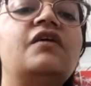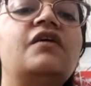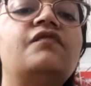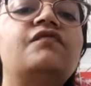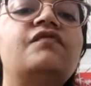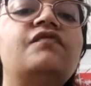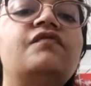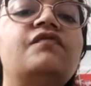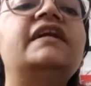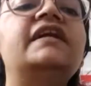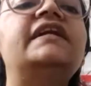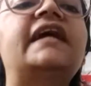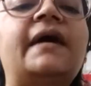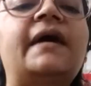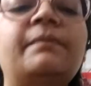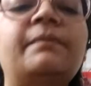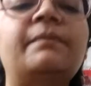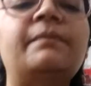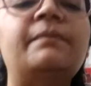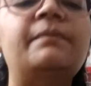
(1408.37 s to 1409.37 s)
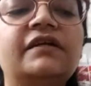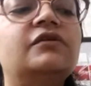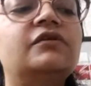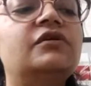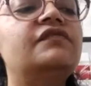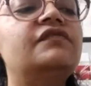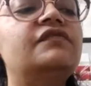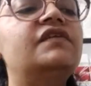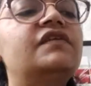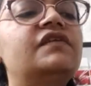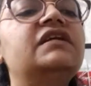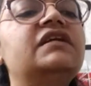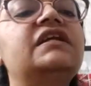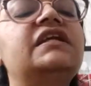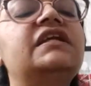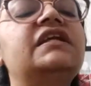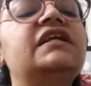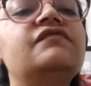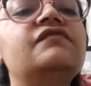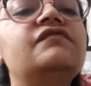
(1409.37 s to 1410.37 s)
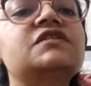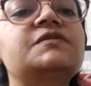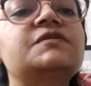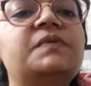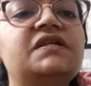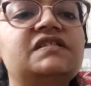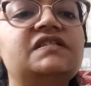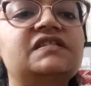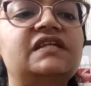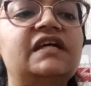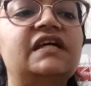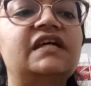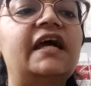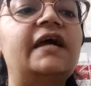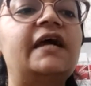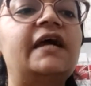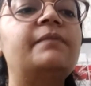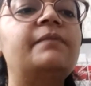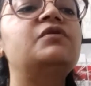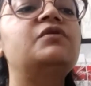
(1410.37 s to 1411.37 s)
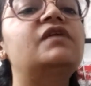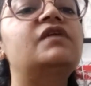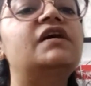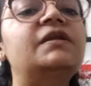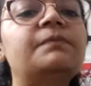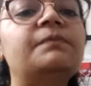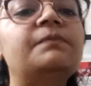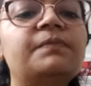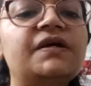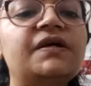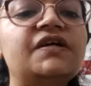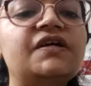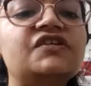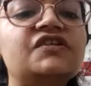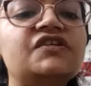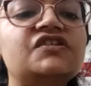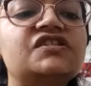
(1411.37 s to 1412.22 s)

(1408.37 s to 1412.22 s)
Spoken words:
one tablet or one cream was prescribed to one patient,